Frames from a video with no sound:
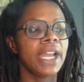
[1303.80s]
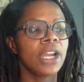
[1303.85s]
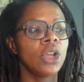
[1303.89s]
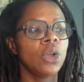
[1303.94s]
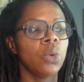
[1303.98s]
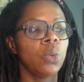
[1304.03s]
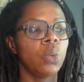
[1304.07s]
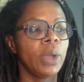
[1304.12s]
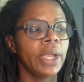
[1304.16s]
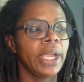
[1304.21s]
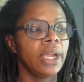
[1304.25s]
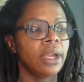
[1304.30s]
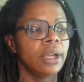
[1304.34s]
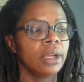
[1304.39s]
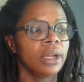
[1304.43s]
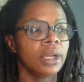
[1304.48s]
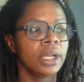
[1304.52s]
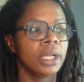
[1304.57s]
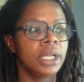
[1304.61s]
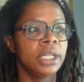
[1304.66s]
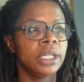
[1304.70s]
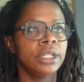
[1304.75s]

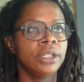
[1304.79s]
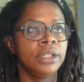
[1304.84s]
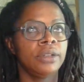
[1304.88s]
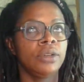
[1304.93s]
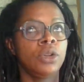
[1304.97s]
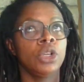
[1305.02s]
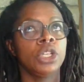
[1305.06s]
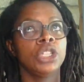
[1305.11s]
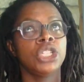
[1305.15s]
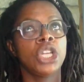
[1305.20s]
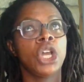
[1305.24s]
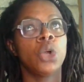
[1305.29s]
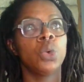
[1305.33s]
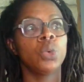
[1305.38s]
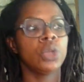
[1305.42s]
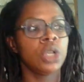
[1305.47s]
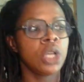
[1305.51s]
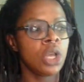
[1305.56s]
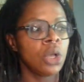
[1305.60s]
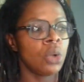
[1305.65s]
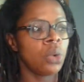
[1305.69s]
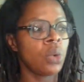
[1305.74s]
aware or don't
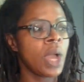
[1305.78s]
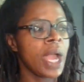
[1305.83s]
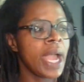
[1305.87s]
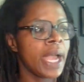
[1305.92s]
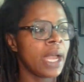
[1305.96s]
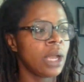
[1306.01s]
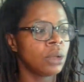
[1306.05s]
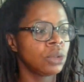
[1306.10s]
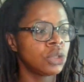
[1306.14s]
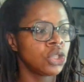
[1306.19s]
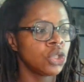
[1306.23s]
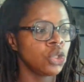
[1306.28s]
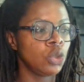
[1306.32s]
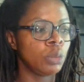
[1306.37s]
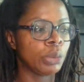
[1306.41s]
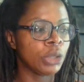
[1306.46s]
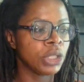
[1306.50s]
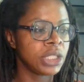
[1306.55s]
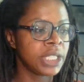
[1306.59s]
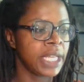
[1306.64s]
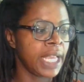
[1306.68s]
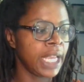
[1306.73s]
know how to
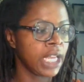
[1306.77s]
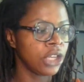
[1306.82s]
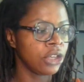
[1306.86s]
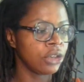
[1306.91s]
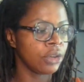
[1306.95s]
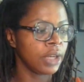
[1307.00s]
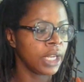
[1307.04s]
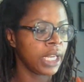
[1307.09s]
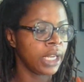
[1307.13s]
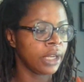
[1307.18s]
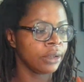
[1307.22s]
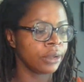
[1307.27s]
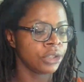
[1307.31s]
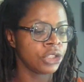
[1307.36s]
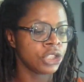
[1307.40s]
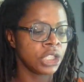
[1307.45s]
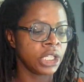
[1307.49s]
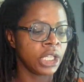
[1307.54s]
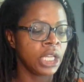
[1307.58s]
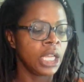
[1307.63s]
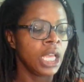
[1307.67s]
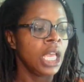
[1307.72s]
protect your
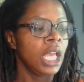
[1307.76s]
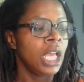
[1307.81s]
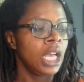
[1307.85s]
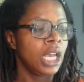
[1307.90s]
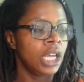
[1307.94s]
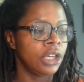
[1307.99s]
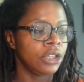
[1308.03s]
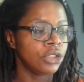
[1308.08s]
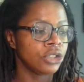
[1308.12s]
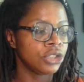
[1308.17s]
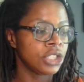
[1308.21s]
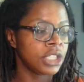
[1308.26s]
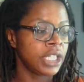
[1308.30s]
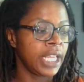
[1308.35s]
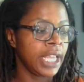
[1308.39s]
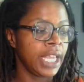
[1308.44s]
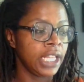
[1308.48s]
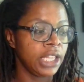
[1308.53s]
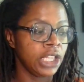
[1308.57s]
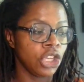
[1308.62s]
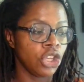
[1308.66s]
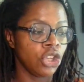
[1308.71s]
energy,
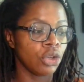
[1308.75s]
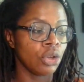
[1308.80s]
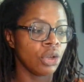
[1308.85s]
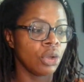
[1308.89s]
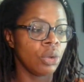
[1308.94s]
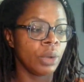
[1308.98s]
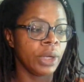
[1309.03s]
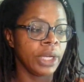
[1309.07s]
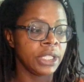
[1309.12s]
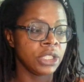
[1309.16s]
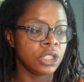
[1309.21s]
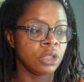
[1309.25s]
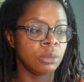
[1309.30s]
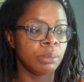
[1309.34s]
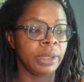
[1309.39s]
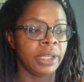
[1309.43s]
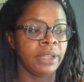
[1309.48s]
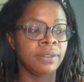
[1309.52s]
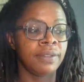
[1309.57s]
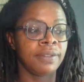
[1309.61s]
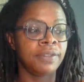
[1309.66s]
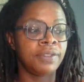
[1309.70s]
understand that you're going to
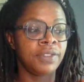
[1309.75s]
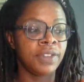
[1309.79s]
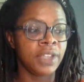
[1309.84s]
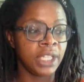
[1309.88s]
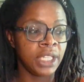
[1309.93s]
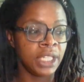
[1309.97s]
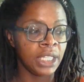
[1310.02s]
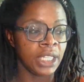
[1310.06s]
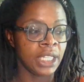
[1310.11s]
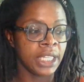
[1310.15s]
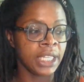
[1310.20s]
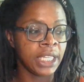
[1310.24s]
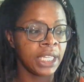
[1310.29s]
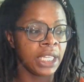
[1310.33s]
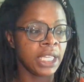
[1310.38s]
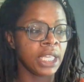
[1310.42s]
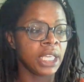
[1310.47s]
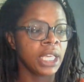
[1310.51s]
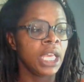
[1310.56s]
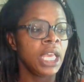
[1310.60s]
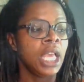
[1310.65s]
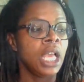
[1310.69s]
be
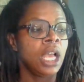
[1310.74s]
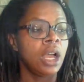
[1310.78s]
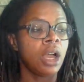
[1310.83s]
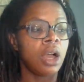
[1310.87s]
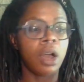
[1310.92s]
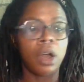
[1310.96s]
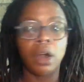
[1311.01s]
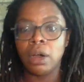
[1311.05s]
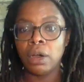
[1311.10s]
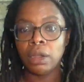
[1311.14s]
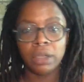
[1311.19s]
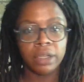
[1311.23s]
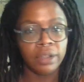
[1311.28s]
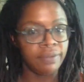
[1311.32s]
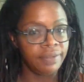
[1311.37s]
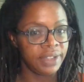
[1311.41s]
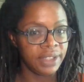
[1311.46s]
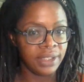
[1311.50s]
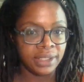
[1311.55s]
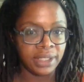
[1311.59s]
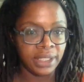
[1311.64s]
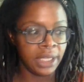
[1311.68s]
feeling all of
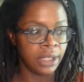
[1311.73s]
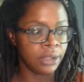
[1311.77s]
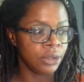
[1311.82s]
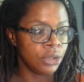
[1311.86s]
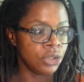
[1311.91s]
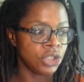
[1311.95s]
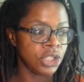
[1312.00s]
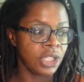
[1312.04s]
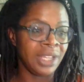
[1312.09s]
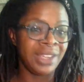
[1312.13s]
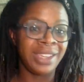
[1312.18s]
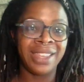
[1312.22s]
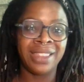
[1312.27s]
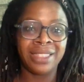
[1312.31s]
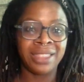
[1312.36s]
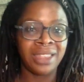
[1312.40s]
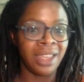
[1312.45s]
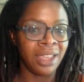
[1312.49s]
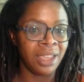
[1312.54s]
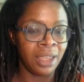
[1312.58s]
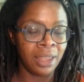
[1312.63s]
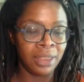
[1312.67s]
this energy and
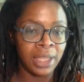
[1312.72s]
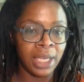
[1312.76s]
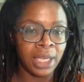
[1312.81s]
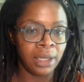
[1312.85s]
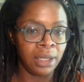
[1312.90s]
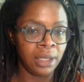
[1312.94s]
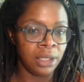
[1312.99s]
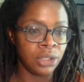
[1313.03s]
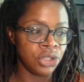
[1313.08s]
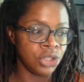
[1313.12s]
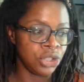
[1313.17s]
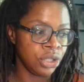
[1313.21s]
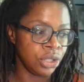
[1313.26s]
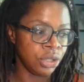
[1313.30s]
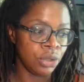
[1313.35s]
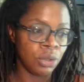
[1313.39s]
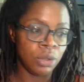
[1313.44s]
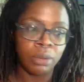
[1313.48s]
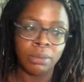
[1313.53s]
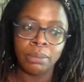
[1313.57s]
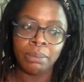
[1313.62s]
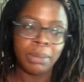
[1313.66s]
thinking that it is
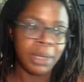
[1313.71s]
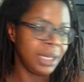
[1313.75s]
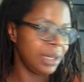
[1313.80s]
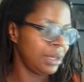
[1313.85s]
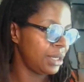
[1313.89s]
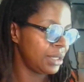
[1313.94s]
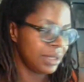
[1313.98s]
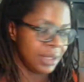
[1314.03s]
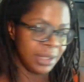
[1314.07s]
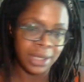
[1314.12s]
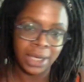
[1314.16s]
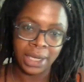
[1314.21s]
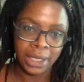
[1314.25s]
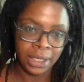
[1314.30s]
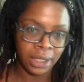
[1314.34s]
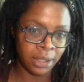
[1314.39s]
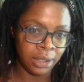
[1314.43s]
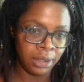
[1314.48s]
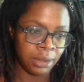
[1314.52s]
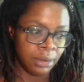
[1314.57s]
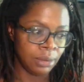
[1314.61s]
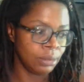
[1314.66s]
you, but it is not
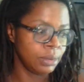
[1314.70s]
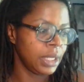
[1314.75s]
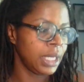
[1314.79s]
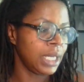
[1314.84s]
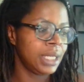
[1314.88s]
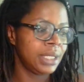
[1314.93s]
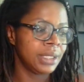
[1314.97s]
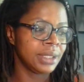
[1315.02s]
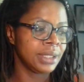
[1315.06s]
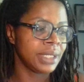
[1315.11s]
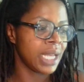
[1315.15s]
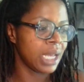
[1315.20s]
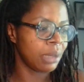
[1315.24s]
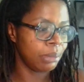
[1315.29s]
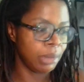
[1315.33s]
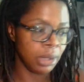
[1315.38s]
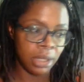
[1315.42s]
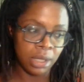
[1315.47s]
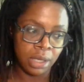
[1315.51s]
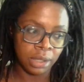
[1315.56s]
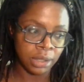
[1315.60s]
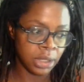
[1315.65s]
you. It does not
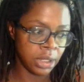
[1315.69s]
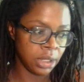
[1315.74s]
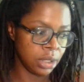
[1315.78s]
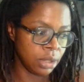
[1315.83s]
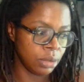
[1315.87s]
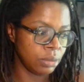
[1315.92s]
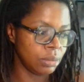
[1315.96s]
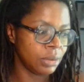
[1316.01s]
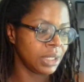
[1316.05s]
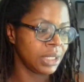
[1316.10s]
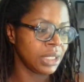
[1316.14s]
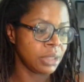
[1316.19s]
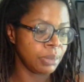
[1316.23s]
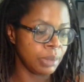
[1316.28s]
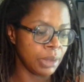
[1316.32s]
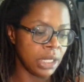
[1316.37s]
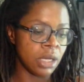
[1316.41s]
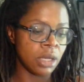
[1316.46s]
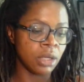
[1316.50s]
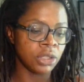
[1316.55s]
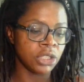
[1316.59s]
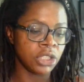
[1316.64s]
belong to you. This
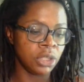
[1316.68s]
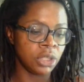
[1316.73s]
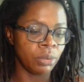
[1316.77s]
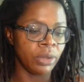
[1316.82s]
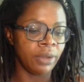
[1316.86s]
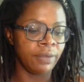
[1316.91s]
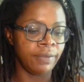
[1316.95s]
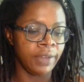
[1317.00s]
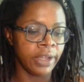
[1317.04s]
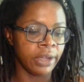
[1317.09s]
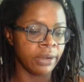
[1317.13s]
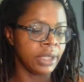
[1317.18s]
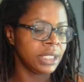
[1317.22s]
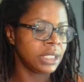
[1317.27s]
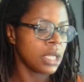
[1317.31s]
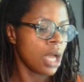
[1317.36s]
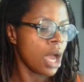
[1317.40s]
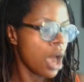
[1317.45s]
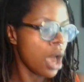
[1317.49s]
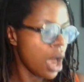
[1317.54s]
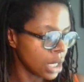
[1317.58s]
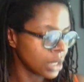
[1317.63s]
belongs to a very
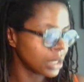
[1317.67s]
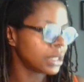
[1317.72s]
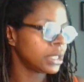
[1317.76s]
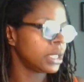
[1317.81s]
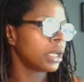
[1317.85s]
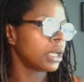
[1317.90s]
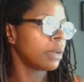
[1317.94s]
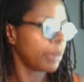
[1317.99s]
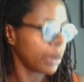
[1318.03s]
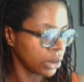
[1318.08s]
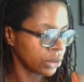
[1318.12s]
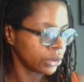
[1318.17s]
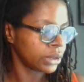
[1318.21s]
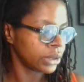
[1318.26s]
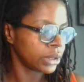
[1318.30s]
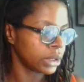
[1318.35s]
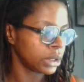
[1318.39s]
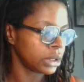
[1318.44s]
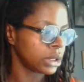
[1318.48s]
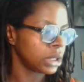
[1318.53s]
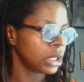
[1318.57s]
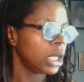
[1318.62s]
toxic
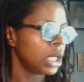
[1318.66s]
person.